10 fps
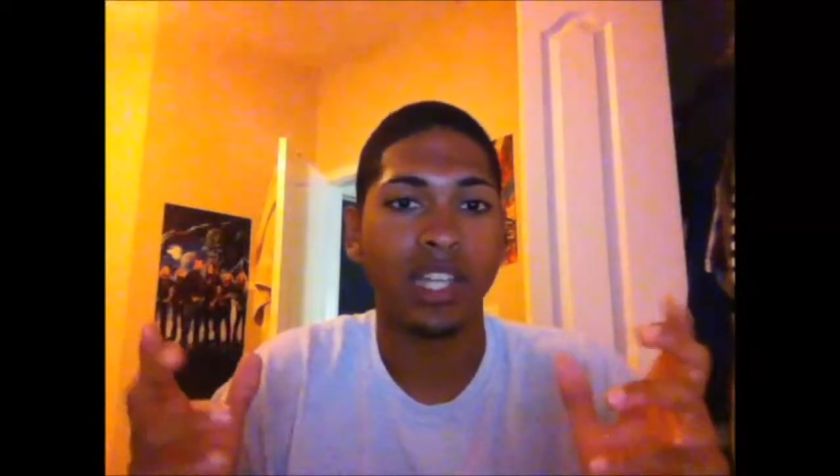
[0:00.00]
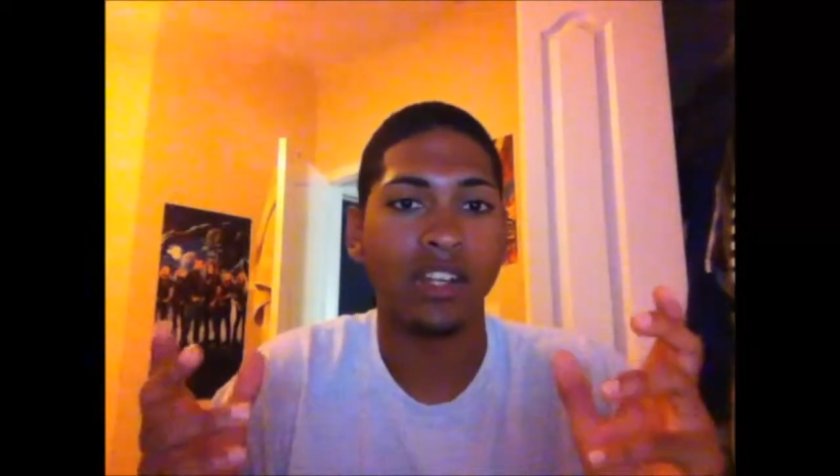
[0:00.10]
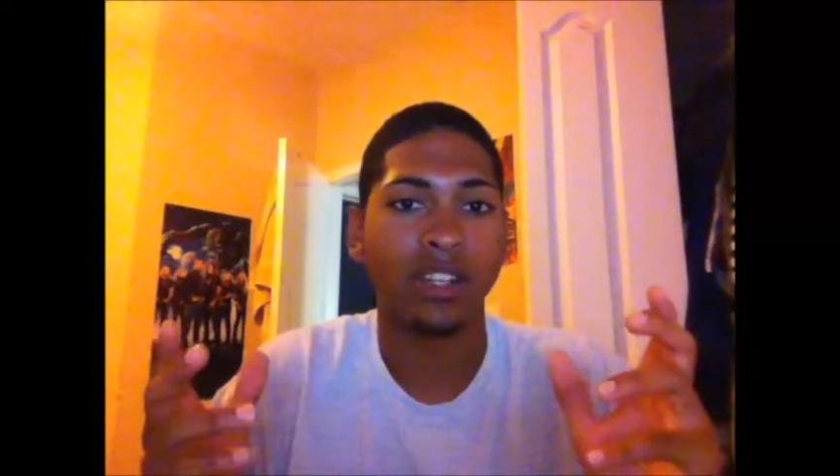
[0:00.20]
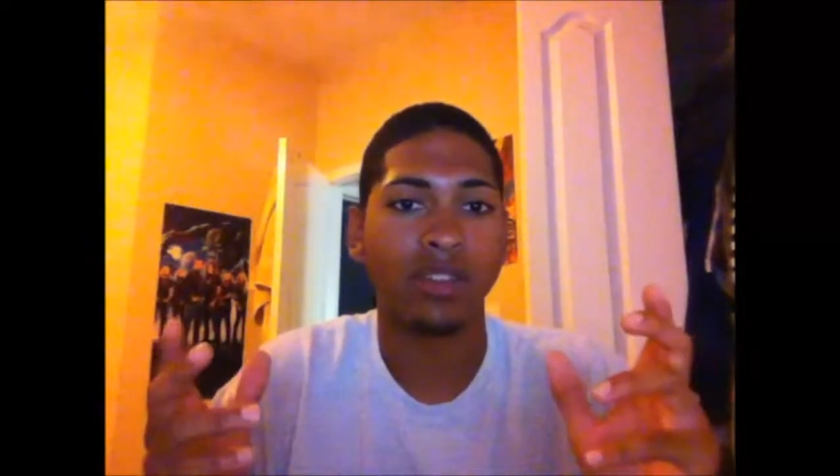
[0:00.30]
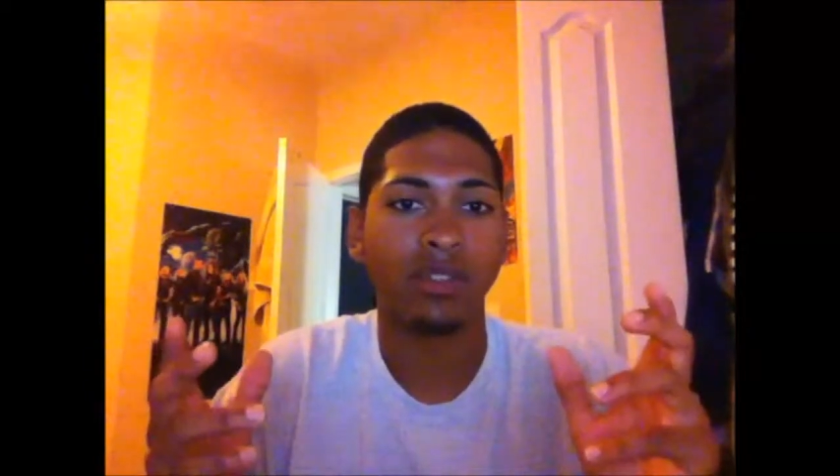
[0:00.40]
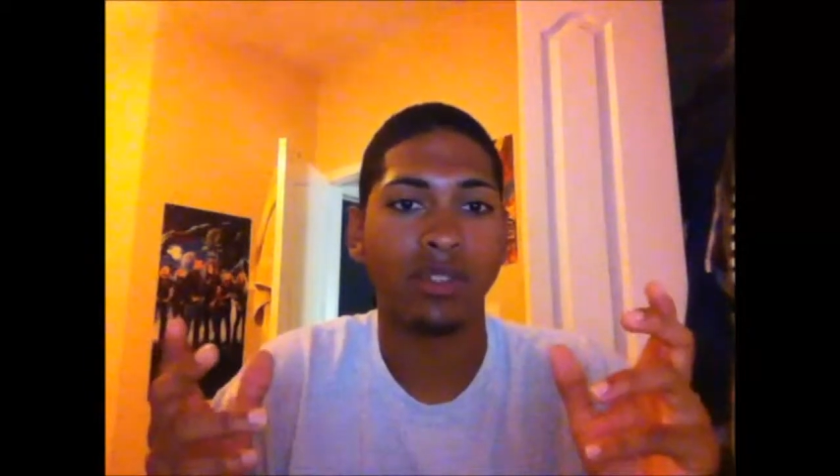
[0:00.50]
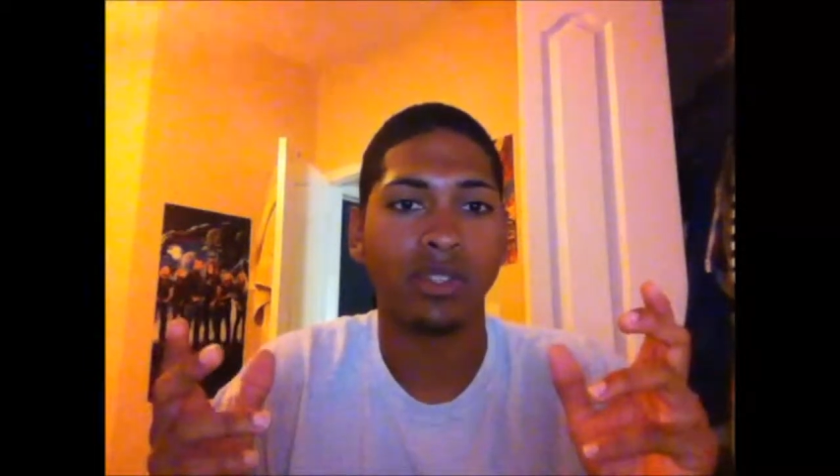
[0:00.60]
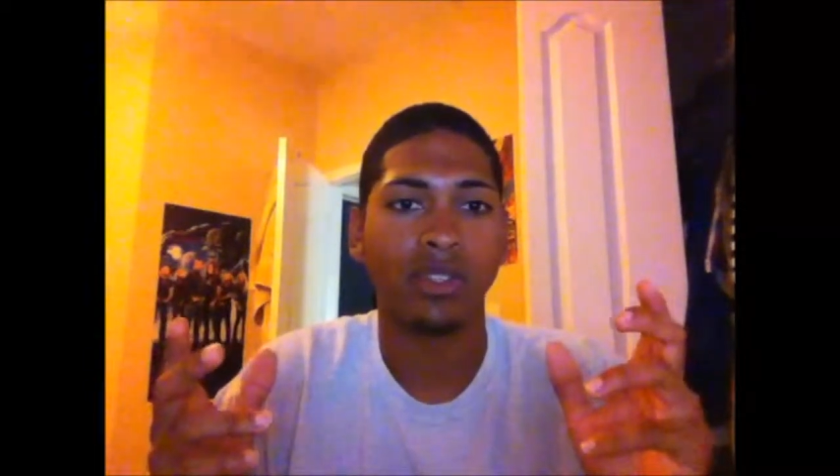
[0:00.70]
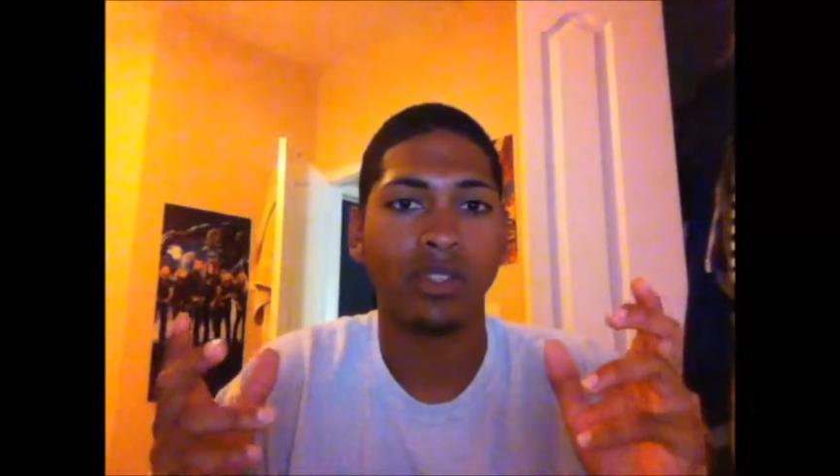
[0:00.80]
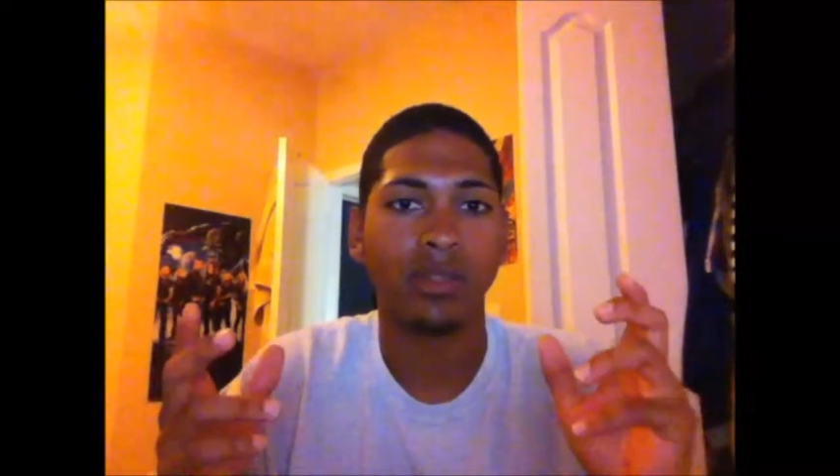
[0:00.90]
Daredevil
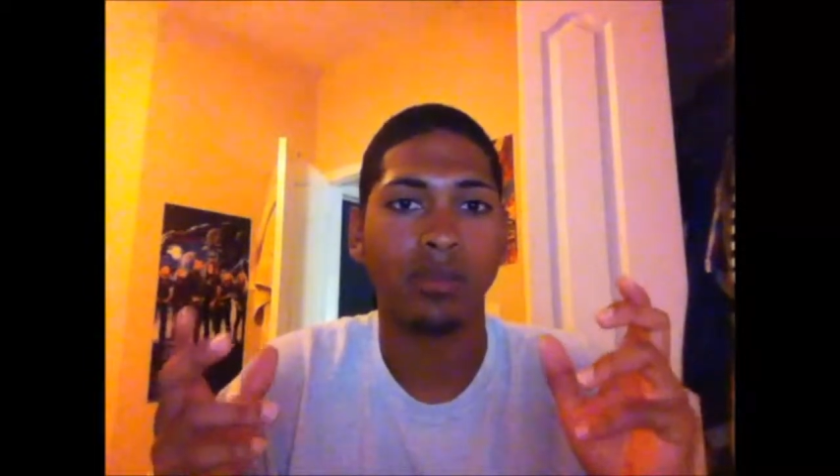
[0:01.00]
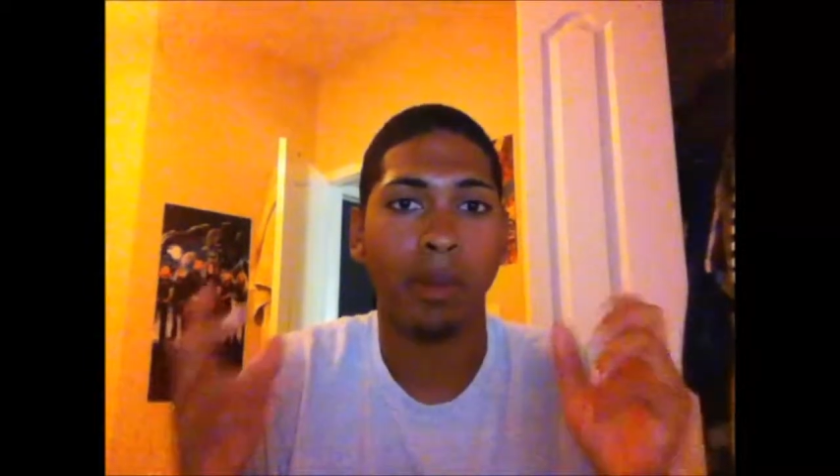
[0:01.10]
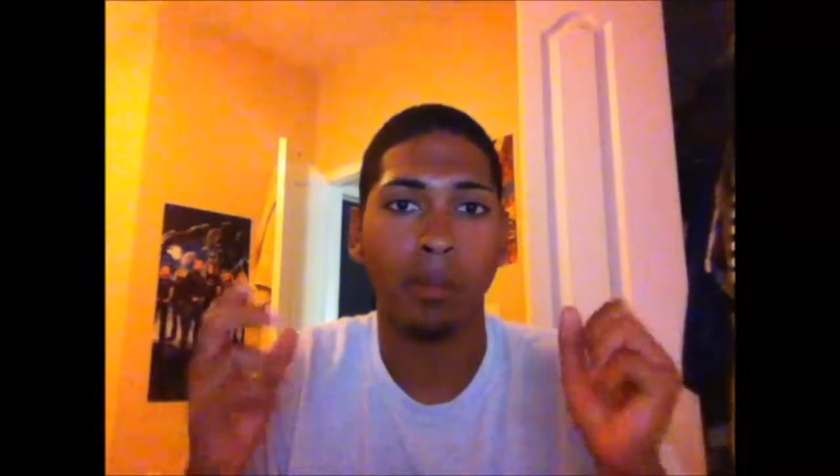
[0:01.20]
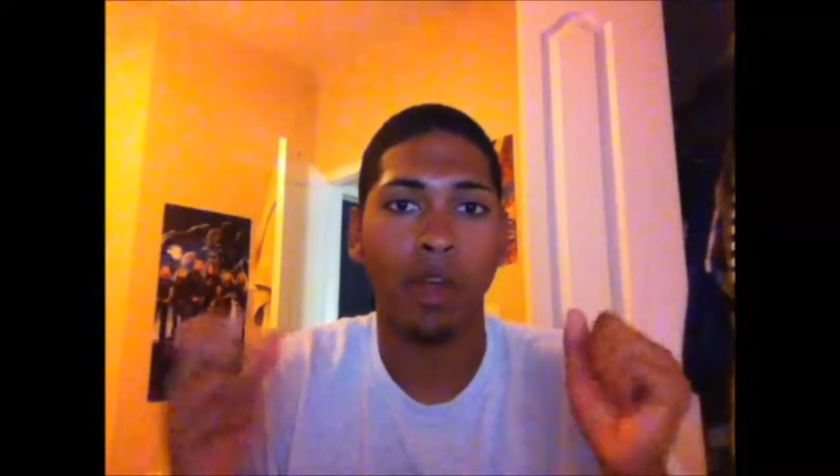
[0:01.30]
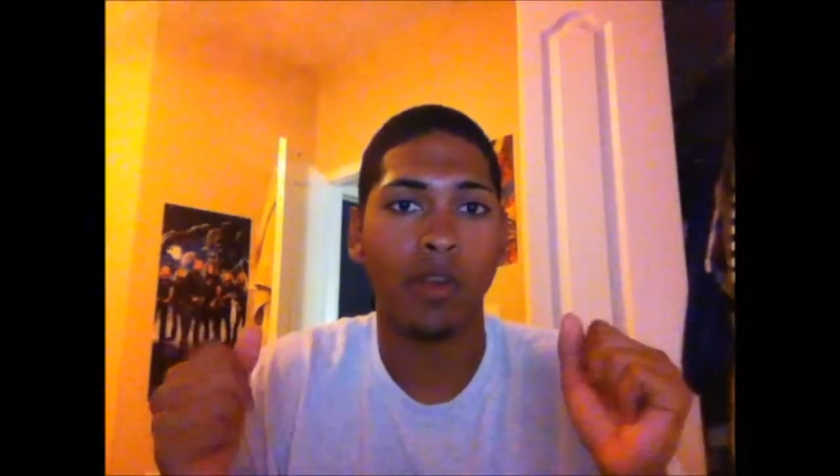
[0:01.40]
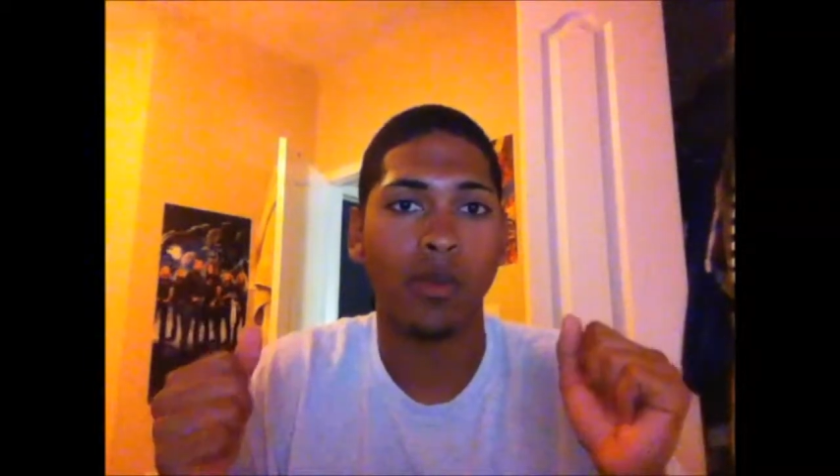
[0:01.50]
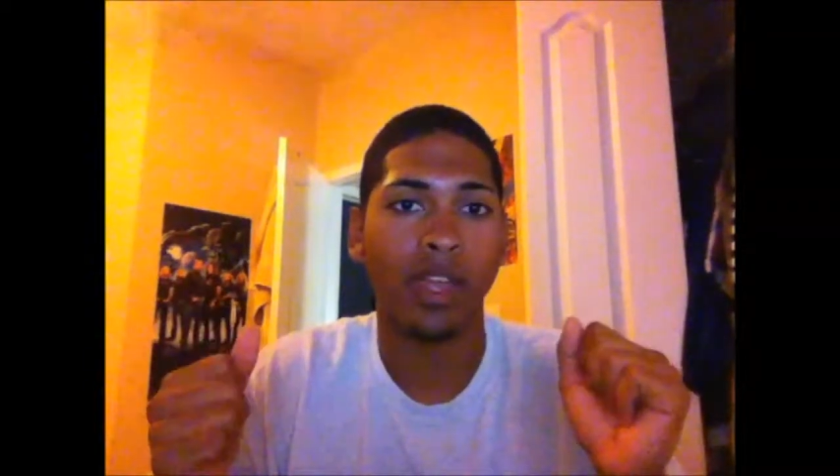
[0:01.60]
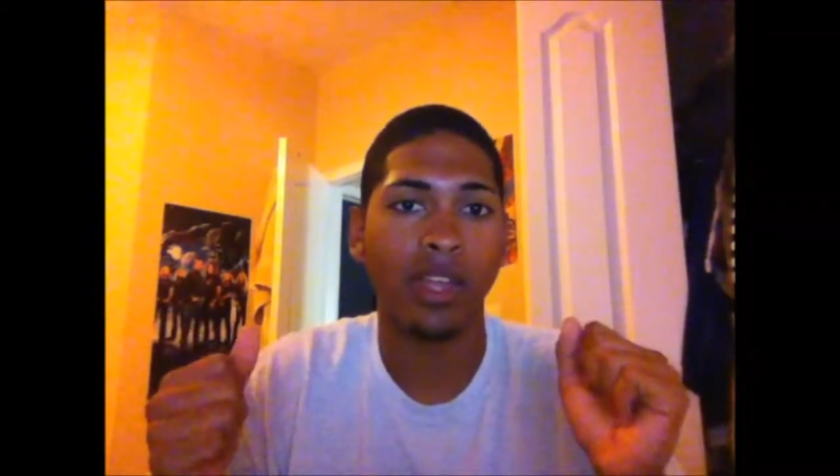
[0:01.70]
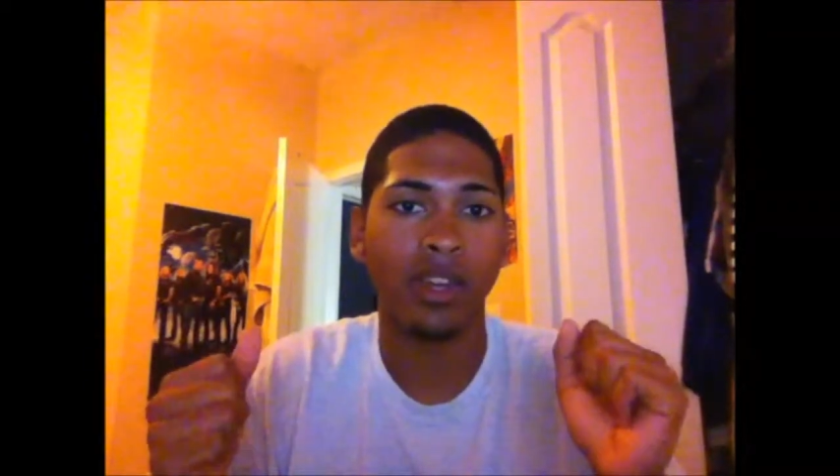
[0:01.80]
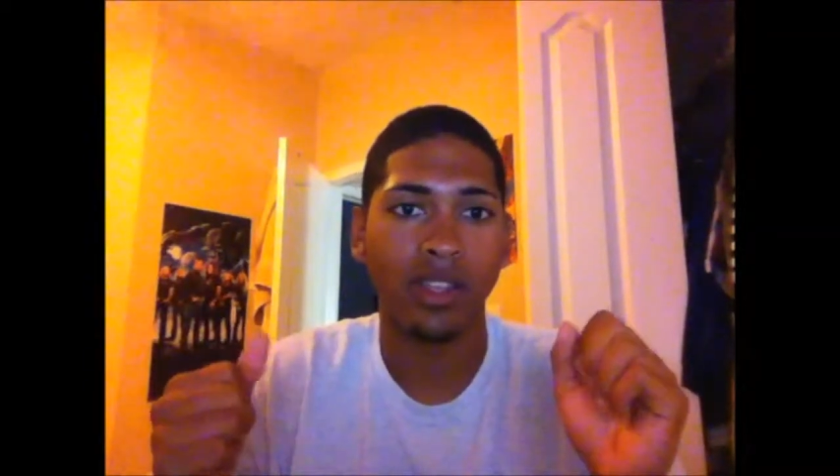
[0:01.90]
by Mark
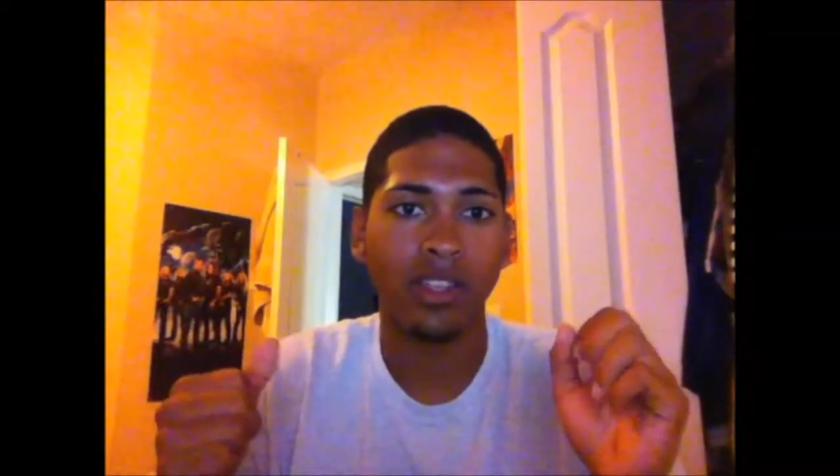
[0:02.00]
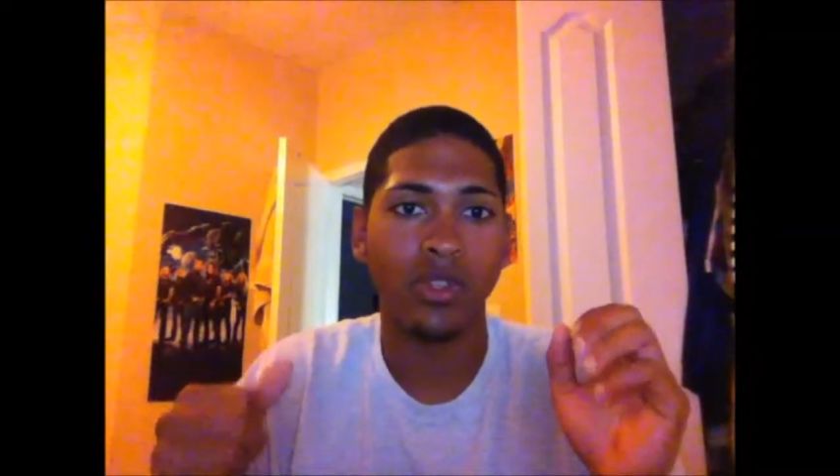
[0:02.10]
Waid,